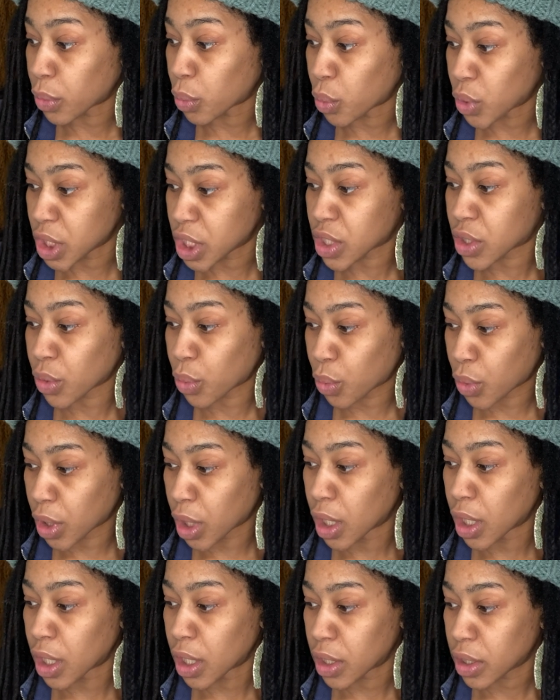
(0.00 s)
was the
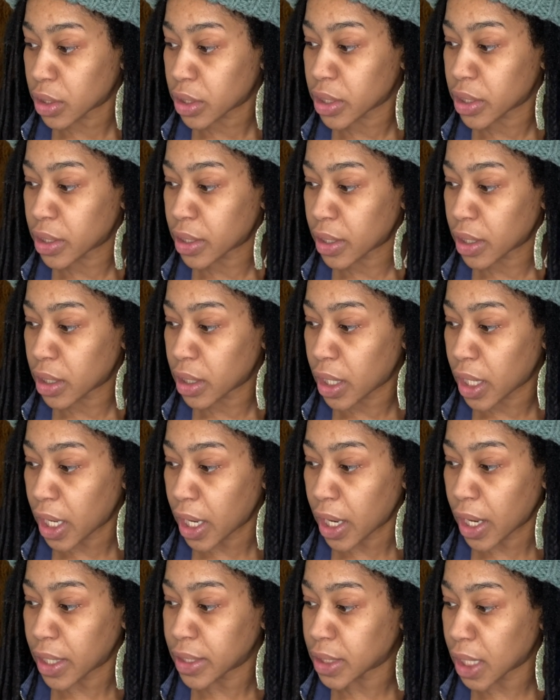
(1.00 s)
word,
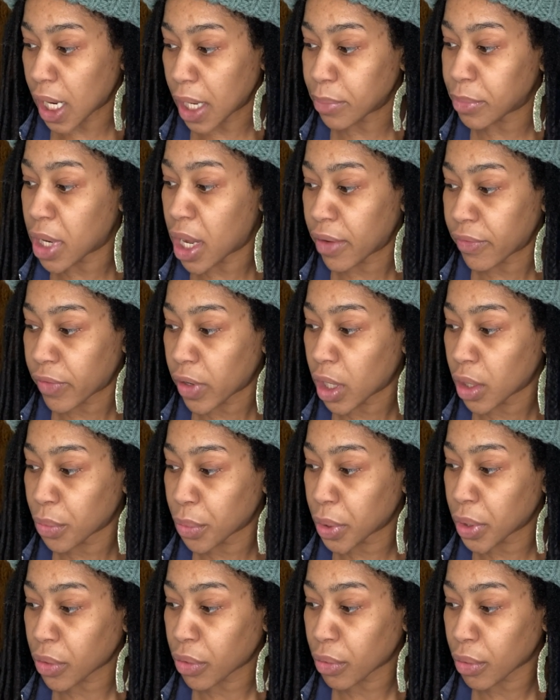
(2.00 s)
and I'm not
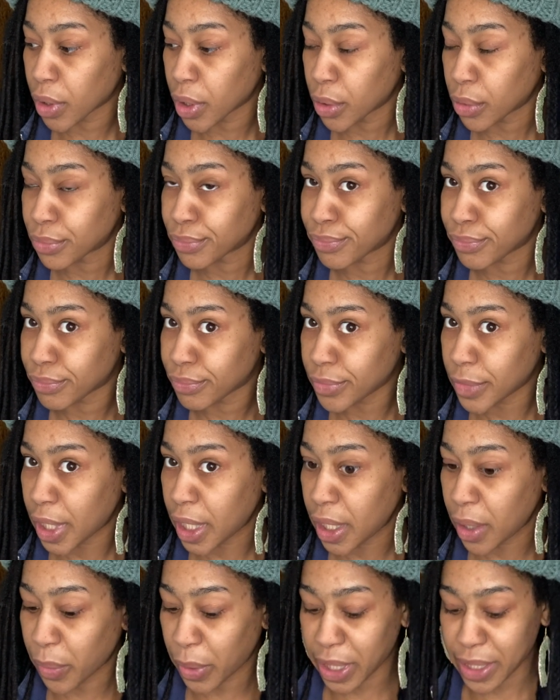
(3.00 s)
following through.
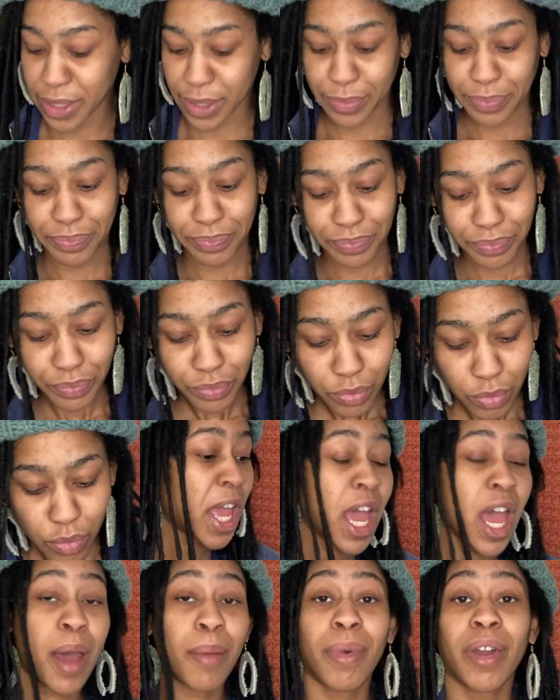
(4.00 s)
Anyways,
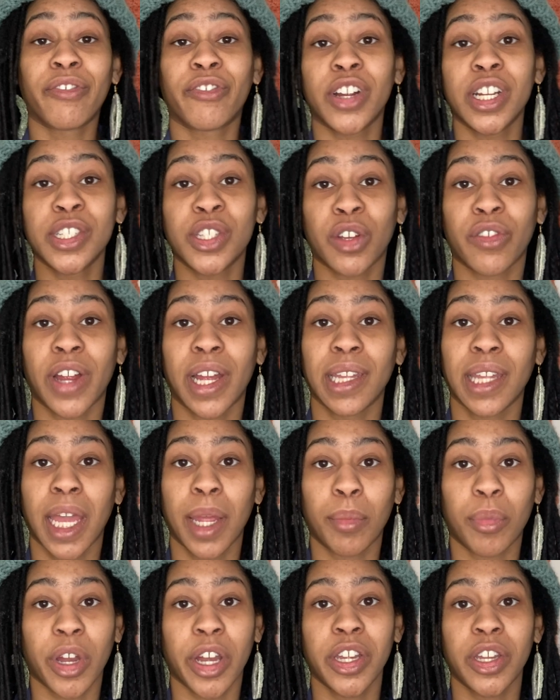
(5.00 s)
My friends over at Line
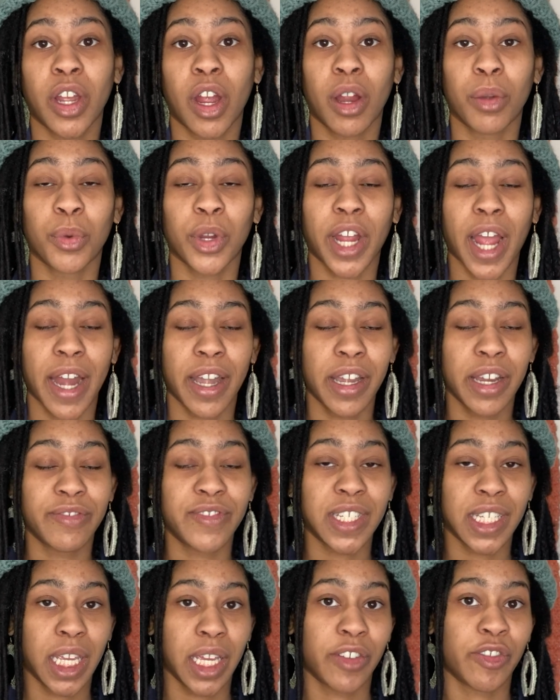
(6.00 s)
Brand Yarn were kind enough
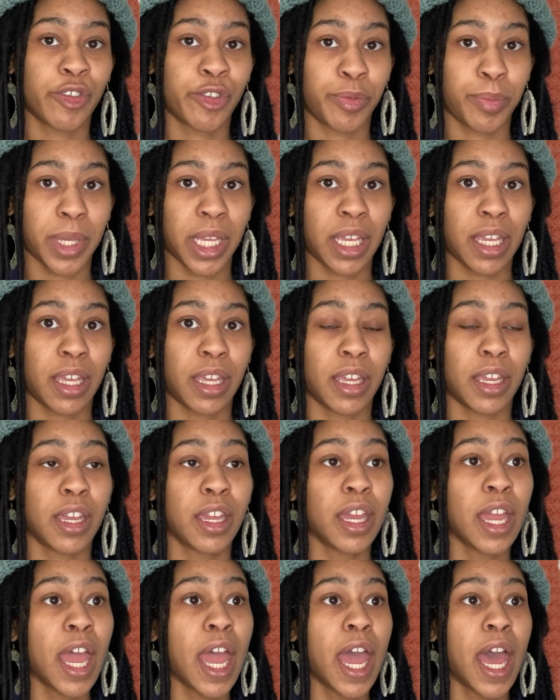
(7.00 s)
to gift me
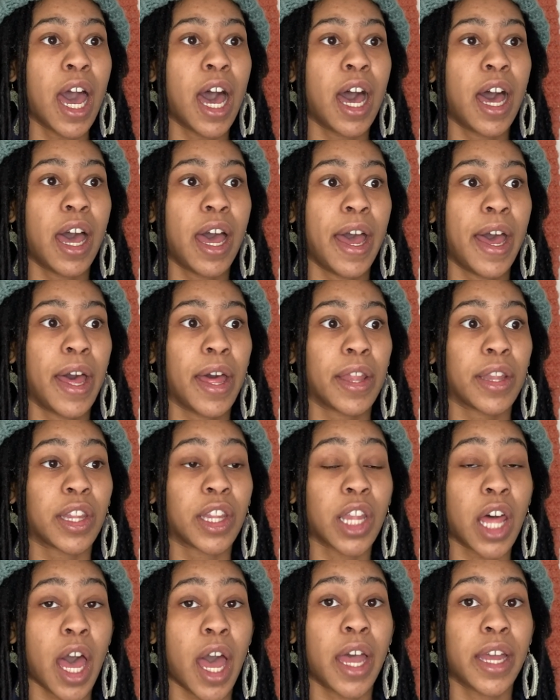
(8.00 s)
a
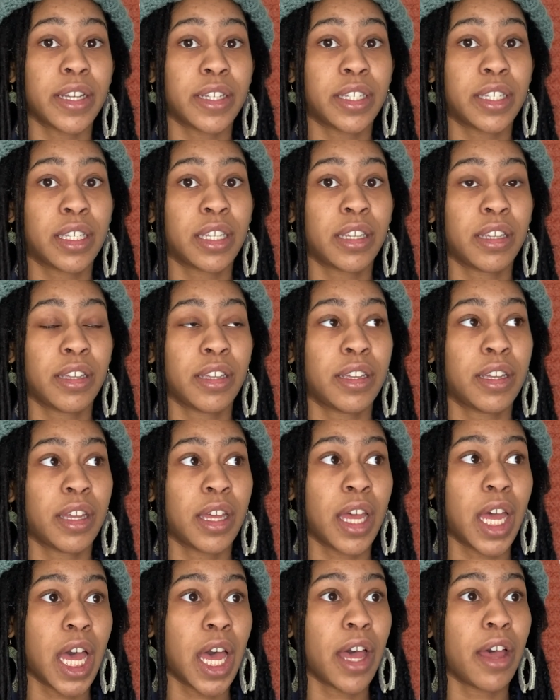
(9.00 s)
lot
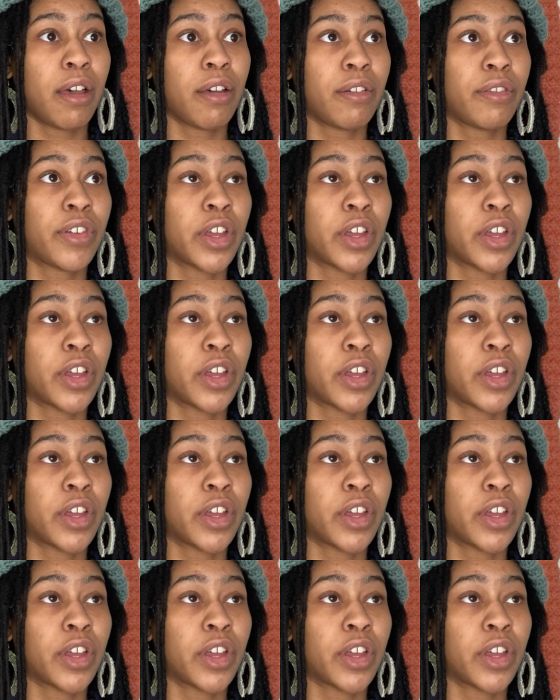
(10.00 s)
of